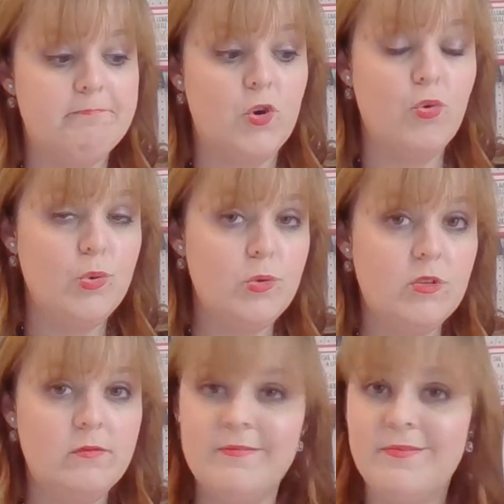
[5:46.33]

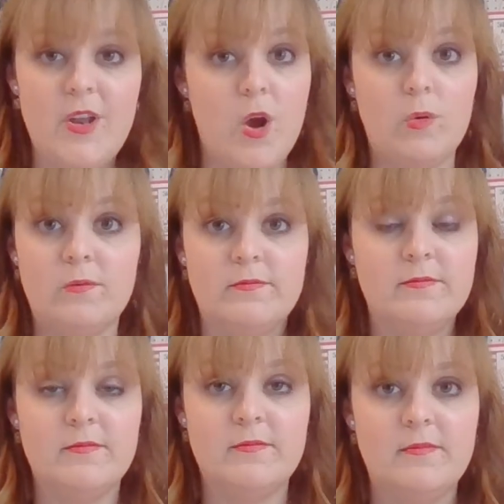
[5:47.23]
Cruel? No.
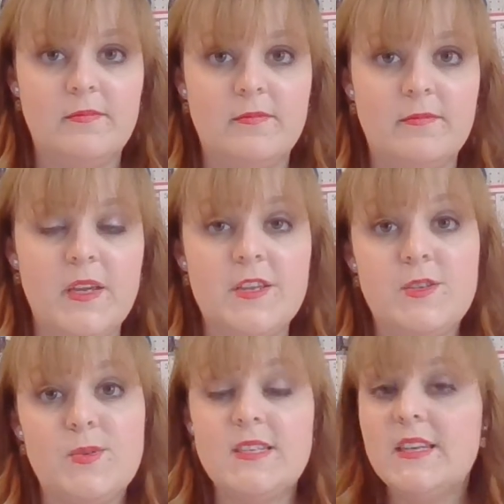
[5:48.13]
Because
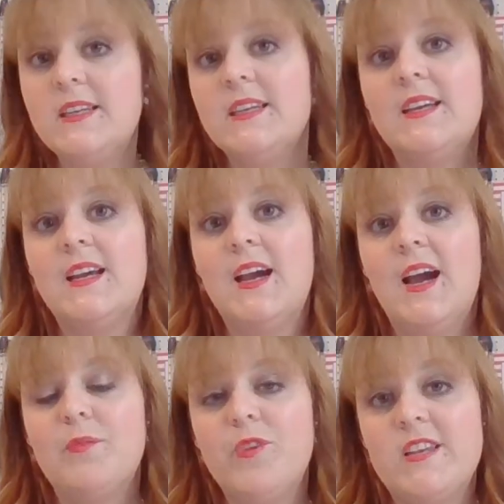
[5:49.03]
you see,
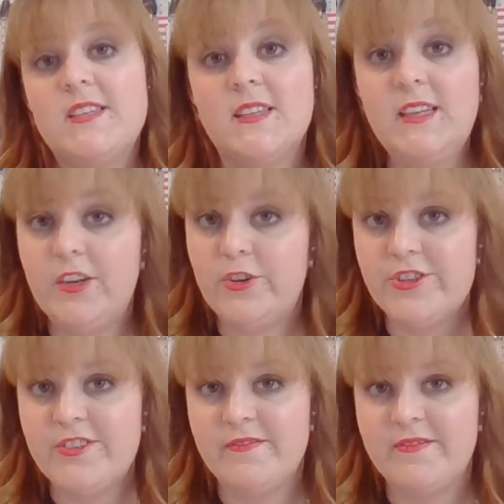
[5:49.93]
I'm raising
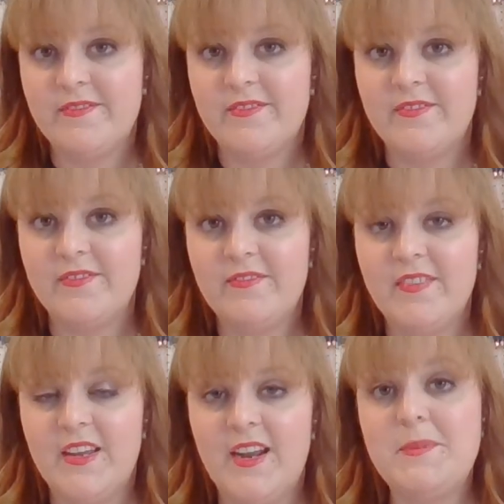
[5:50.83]
leaders.
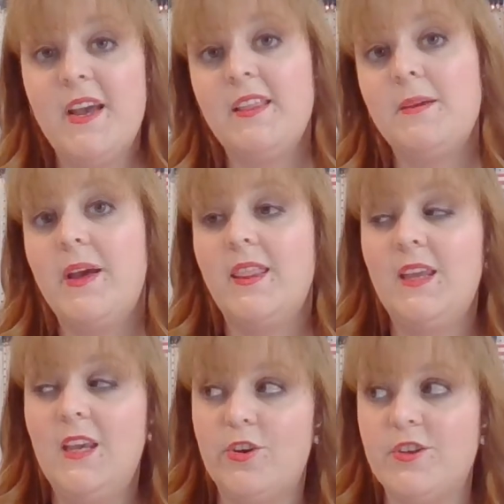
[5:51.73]
And I'm telling my
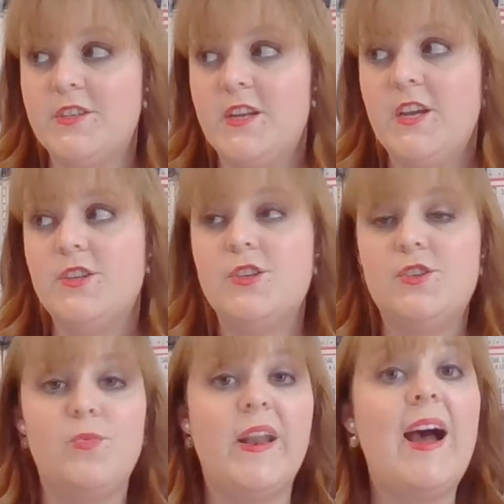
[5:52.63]
leaders to
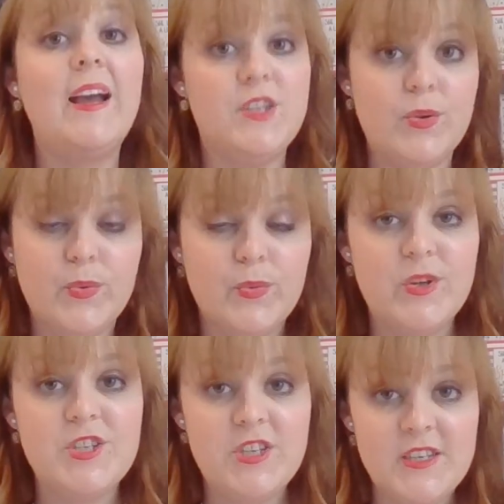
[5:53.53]
do what I do,
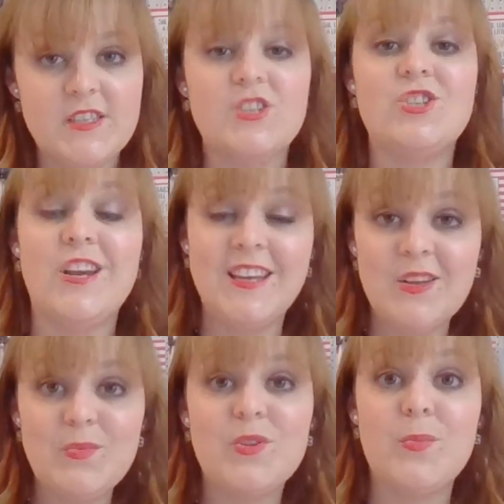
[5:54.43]
which is check
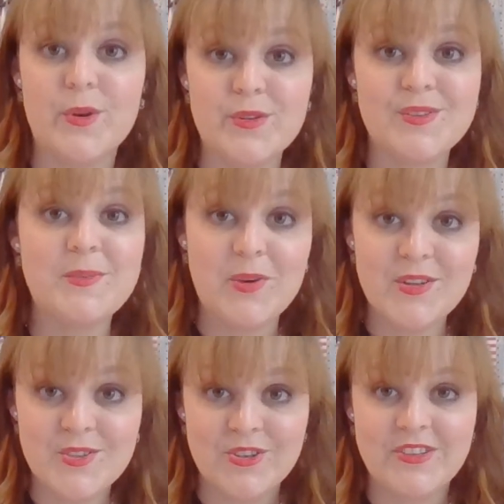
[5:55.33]
in with your personally
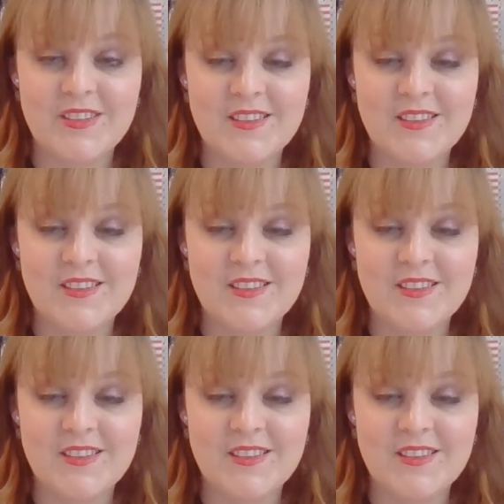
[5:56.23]
sponsored.